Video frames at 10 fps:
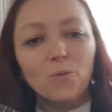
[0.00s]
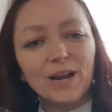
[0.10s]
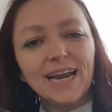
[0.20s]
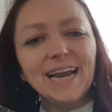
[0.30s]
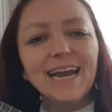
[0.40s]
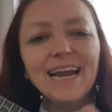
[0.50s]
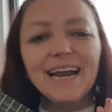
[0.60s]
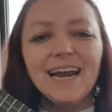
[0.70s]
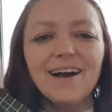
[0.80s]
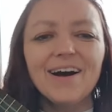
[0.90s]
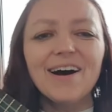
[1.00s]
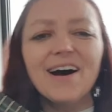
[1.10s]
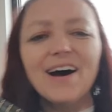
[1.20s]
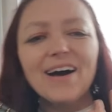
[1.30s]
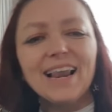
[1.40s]
We
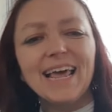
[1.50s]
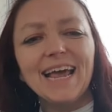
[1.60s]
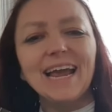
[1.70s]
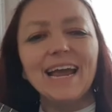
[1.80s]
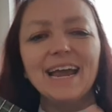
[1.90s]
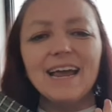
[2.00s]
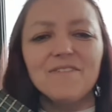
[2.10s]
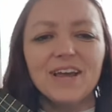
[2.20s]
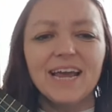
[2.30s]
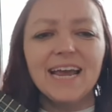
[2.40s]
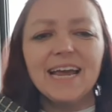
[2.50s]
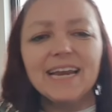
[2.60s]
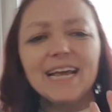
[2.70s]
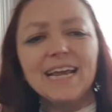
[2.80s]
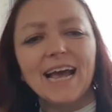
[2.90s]
all live
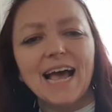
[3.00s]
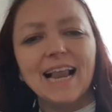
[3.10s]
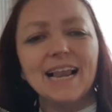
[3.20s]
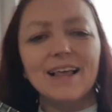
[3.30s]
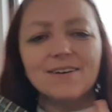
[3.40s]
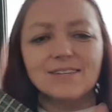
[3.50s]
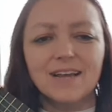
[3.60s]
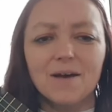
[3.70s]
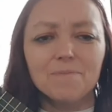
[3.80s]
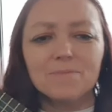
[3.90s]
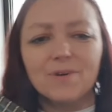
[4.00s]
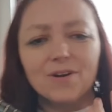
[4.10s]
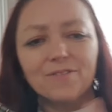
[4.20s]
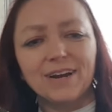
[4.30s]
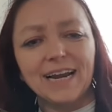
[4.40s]
in a yellow
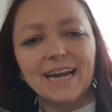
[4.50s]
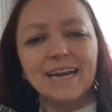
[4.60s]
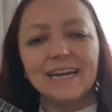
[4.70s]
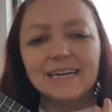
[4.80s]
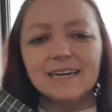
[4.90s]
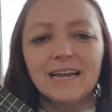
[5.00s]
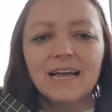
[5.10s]
submarine,